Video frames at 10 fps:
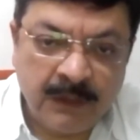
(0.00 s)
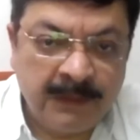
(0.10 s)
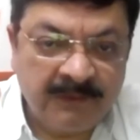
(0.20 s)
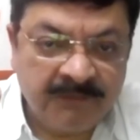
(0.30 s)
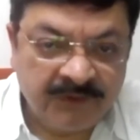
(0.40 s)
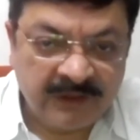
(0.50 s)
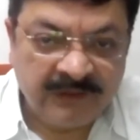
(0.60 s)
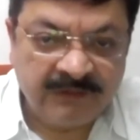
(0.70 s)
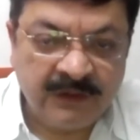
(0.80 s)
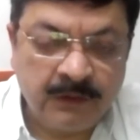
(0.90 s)
the
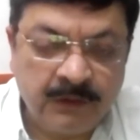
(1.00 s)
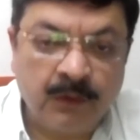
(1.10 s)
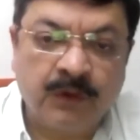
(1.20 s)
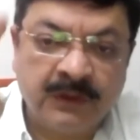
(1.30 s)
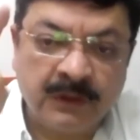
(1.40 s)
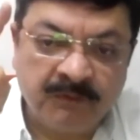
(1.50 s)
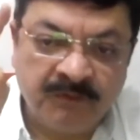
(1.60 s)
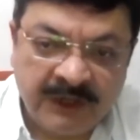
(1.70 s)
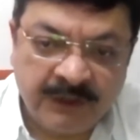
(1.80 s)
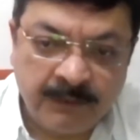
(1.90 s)
citizen or the
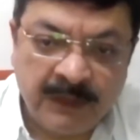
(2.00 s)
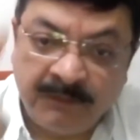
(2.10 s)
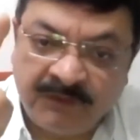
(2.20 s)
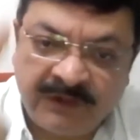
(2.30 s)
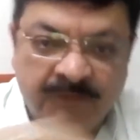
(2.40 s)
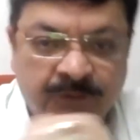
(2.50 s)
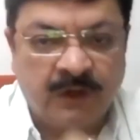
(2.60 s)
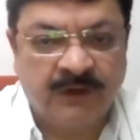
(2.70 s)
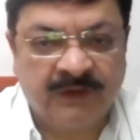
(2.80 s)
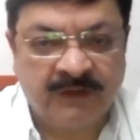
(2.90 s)
victim himself or
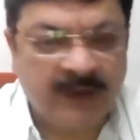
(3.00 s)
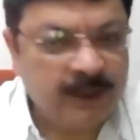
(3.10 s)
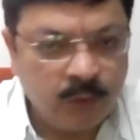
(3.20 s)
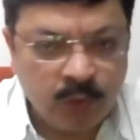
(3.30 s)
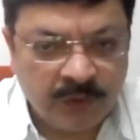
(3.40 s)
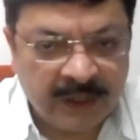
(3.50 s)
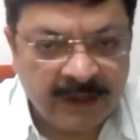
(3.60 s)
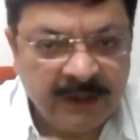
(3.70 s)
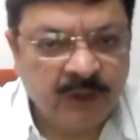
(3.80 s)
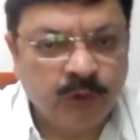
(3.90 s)
herself. I don't go
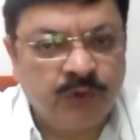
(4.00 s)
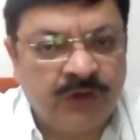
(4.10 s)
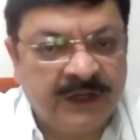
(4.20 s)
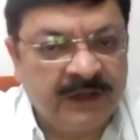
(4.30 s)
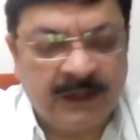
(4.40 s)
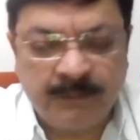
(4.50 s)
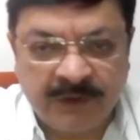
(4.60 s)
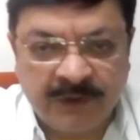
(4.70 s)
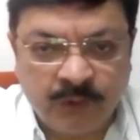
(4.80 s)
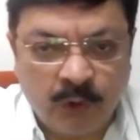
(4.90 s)
there to threaten that
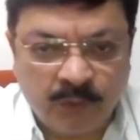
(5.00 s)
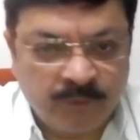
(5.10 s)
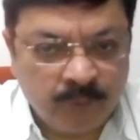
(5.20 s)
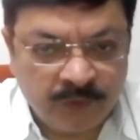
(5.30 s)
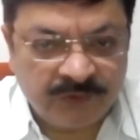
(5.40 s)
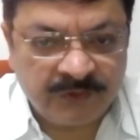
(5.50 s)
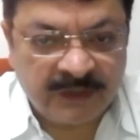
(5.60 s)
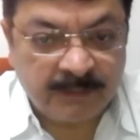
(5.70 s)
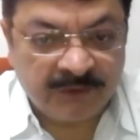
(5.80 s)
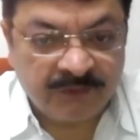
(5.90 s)
person or to force
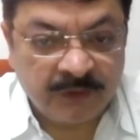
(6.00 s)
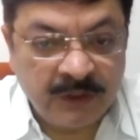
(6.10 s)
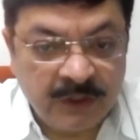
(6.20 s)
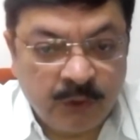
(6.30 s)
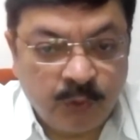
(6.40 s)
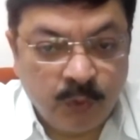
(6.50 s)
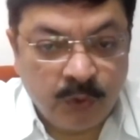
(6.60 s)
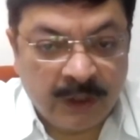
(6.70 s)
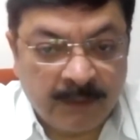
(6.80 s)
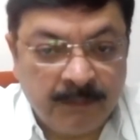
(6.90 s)
that person
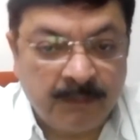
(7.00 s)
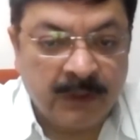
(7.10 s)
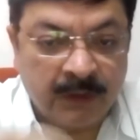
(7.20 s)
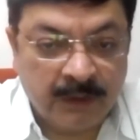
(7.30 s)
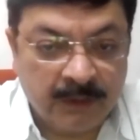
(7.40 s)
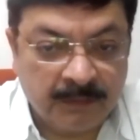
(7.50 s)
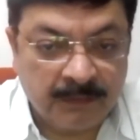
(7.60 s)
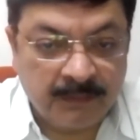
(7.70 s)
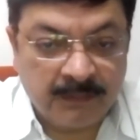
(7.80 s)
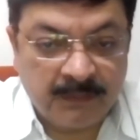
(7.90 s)
to um,
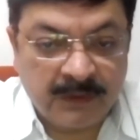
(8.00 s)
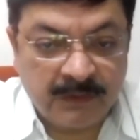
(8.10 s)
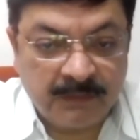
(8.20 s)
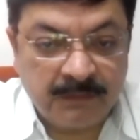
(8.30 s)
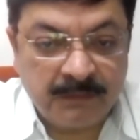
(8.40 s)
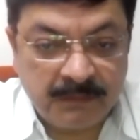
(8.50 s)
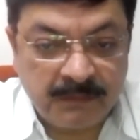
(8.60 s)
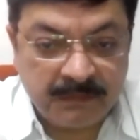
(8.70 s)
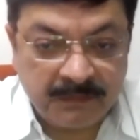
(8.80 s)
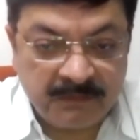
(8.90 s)
uh,
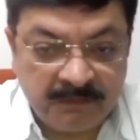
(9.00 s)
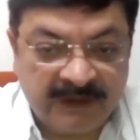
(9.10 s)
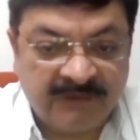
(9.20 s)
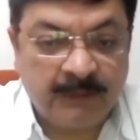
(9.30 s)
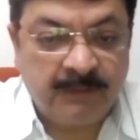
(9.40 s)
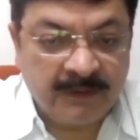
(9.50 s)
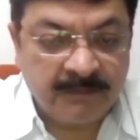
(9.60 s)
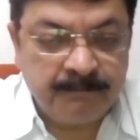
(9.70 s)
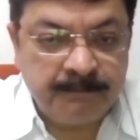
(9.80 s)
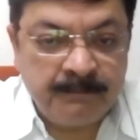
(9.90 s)
press that button.
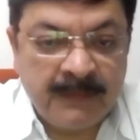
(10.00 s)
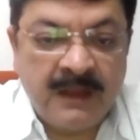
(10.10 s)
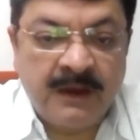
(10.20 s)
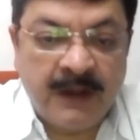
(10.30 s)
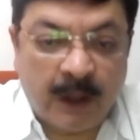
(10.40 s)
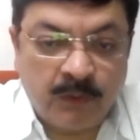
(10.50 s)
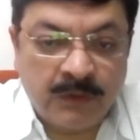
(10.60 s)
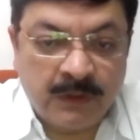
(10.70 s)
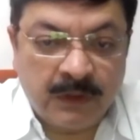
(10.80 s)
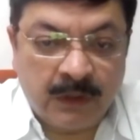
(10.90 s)

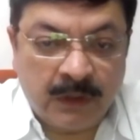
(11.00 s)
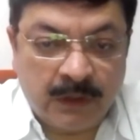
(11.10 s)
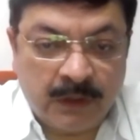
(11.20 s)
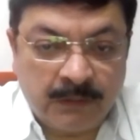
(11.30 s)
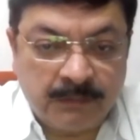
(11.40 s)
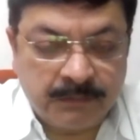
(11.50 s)
Now, uh,